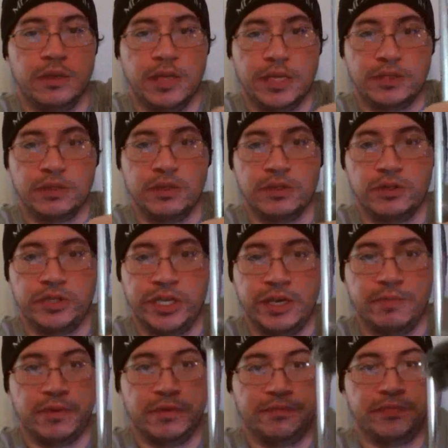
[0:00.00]
that's another
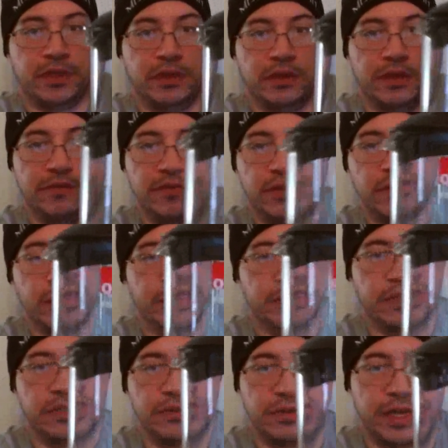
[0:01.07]
tip. If you'd
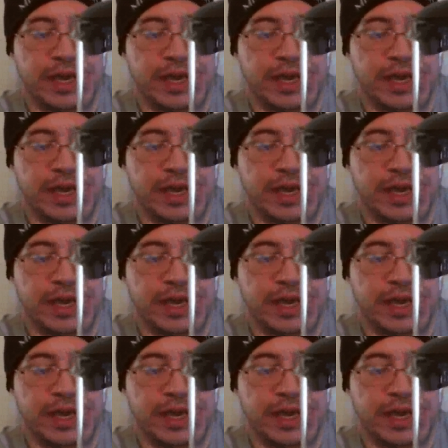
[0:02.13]
like to do